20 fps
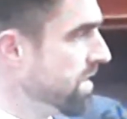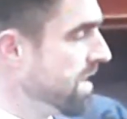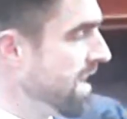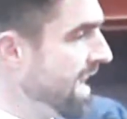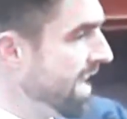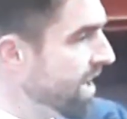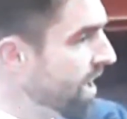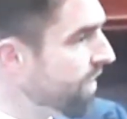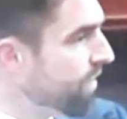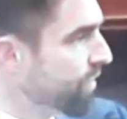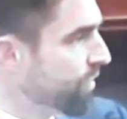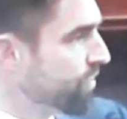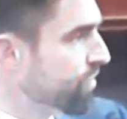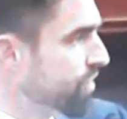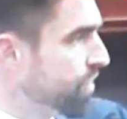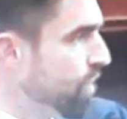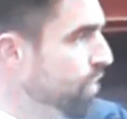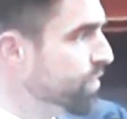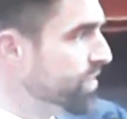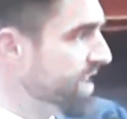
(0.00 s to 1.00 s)
and others
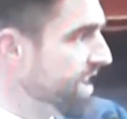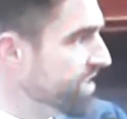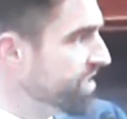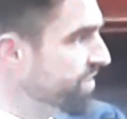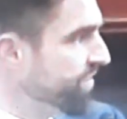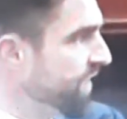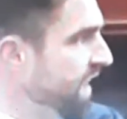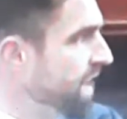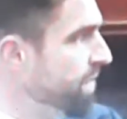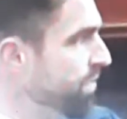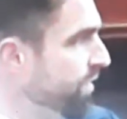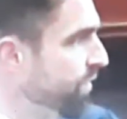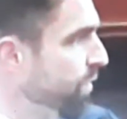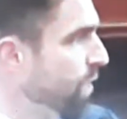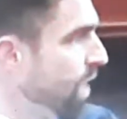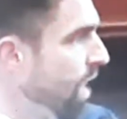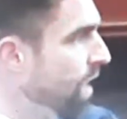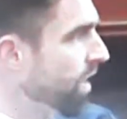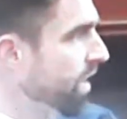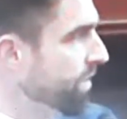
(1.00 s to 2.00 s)
who testified
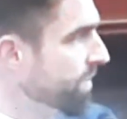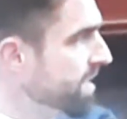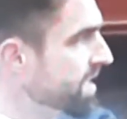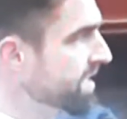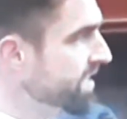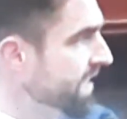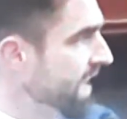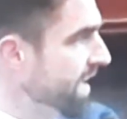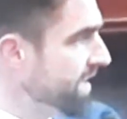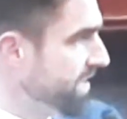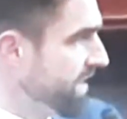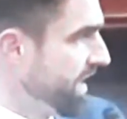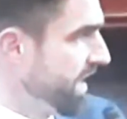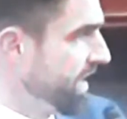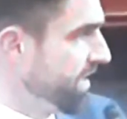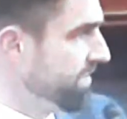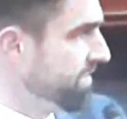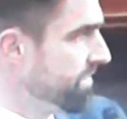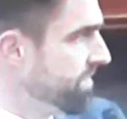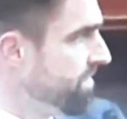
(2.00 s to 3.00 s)
before our committee that
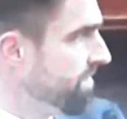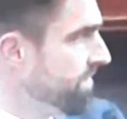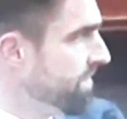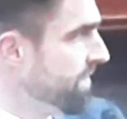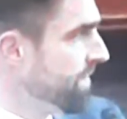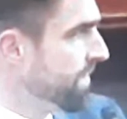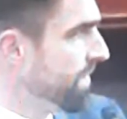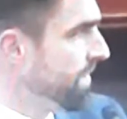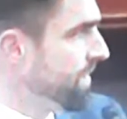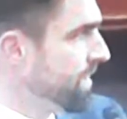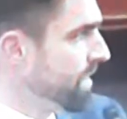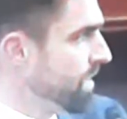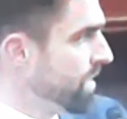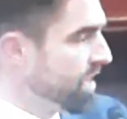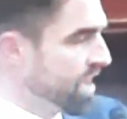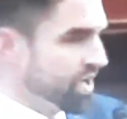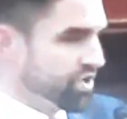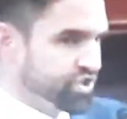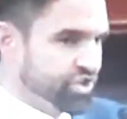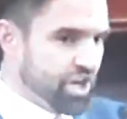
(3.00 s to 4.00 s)
day,
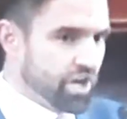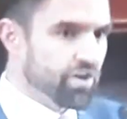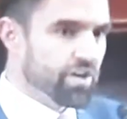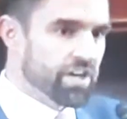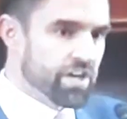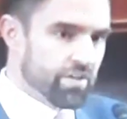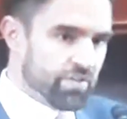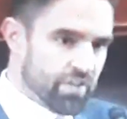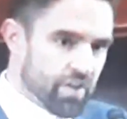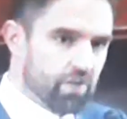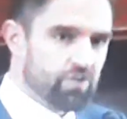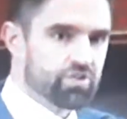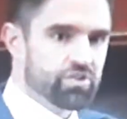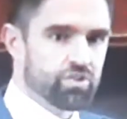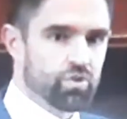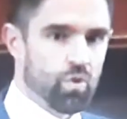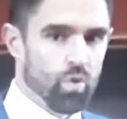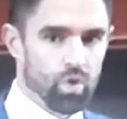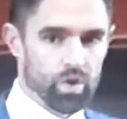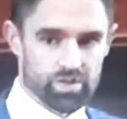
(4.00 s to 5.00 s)
sharing their
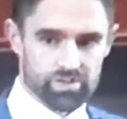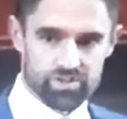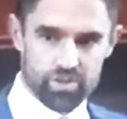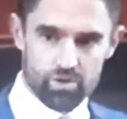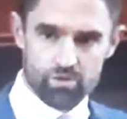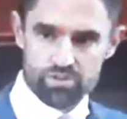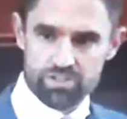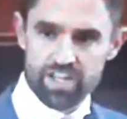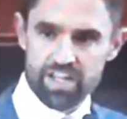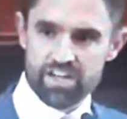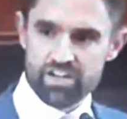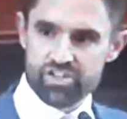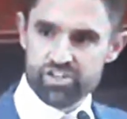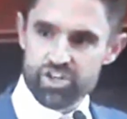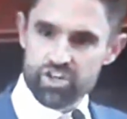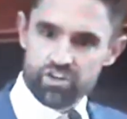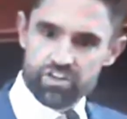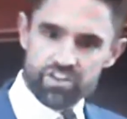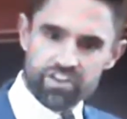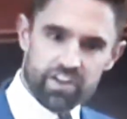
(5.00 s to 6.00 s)
stories, those ladies
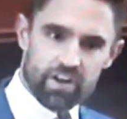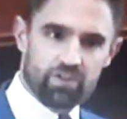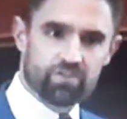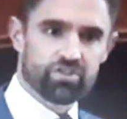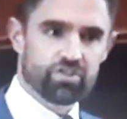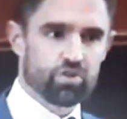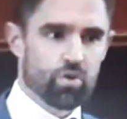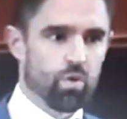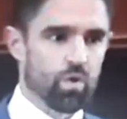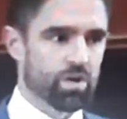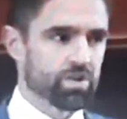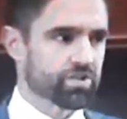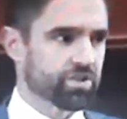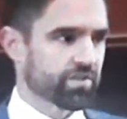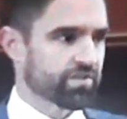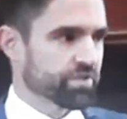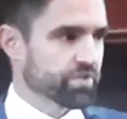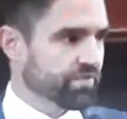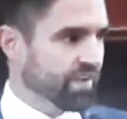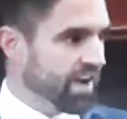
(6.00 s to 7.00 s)
sharing their stories
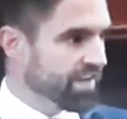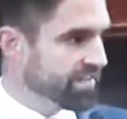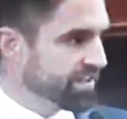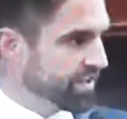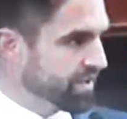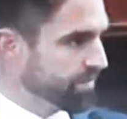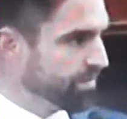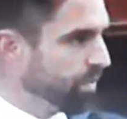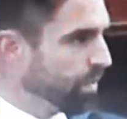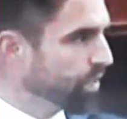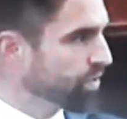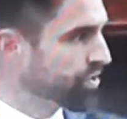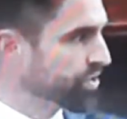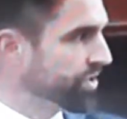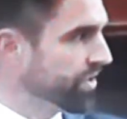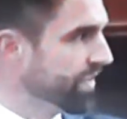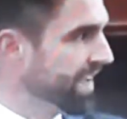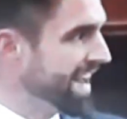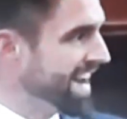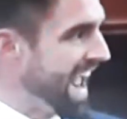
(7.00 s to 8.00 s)
of surviving an
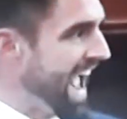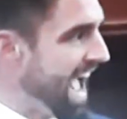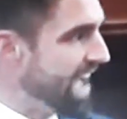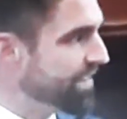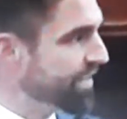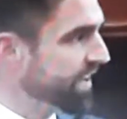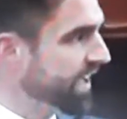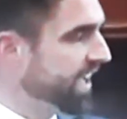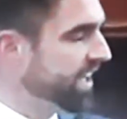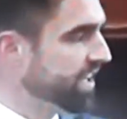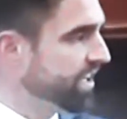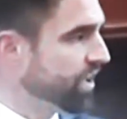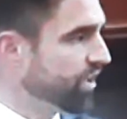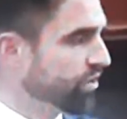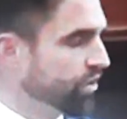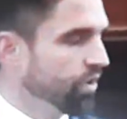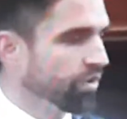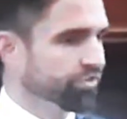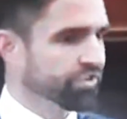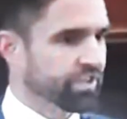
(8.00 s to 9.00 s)
abortion and advocating
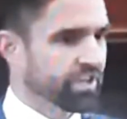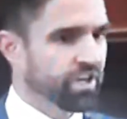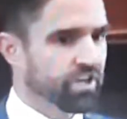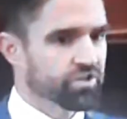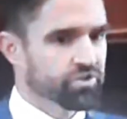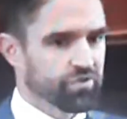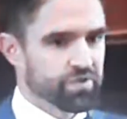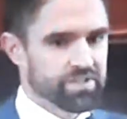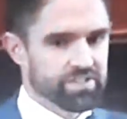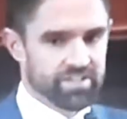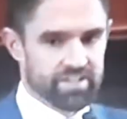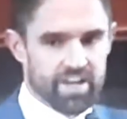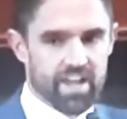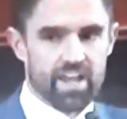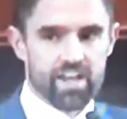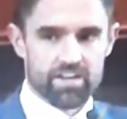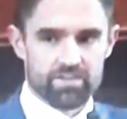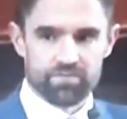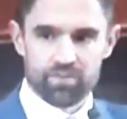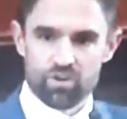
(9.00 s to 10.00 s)
across the country
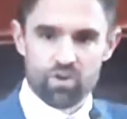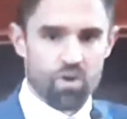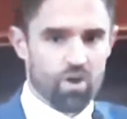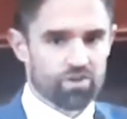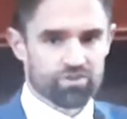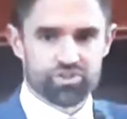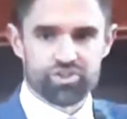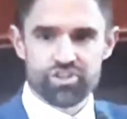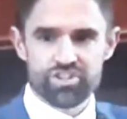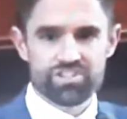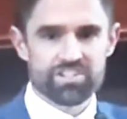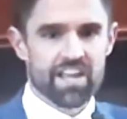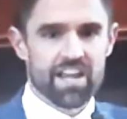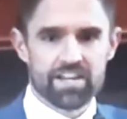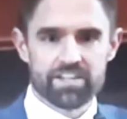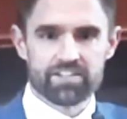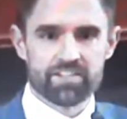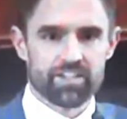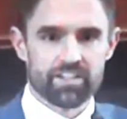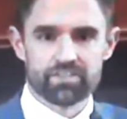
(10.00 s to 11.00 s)
today for laws just
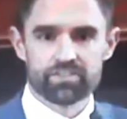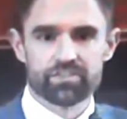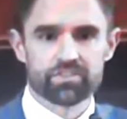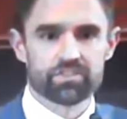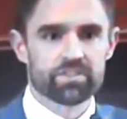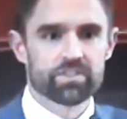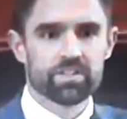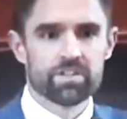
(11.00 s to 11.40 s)
like this,